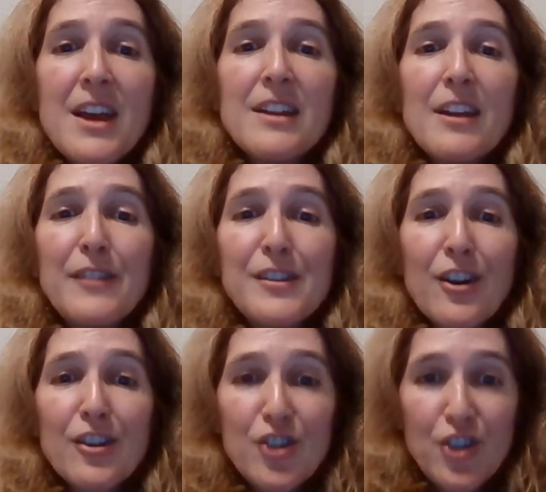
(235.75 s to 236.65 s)
Now, these
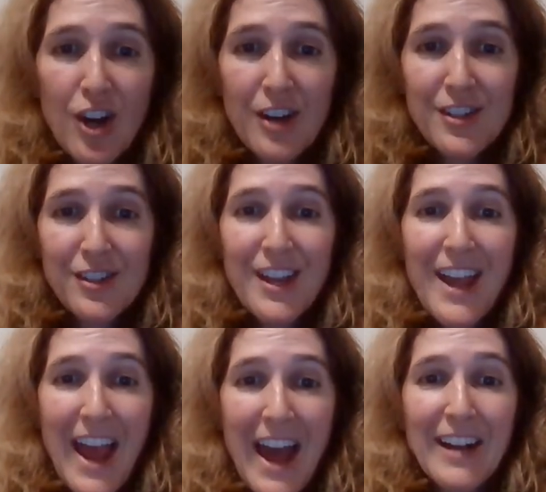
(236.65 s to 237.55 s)
are just
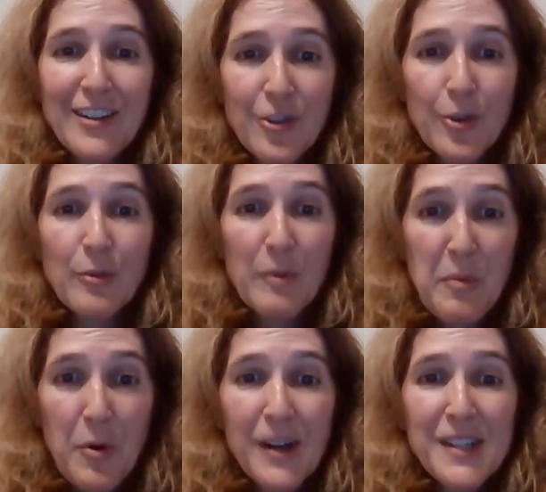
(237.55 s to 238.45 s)
anecdotal
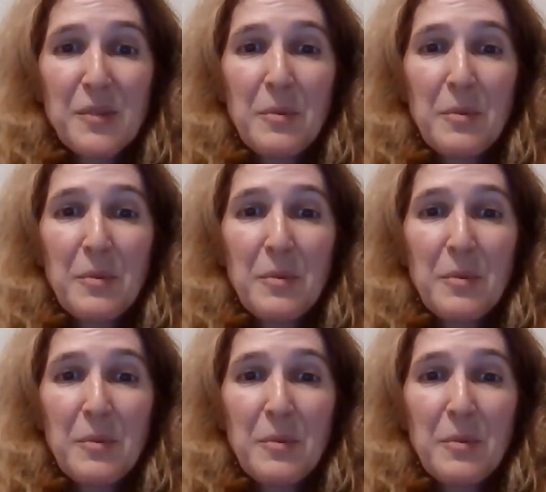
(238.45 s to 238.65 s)
reports.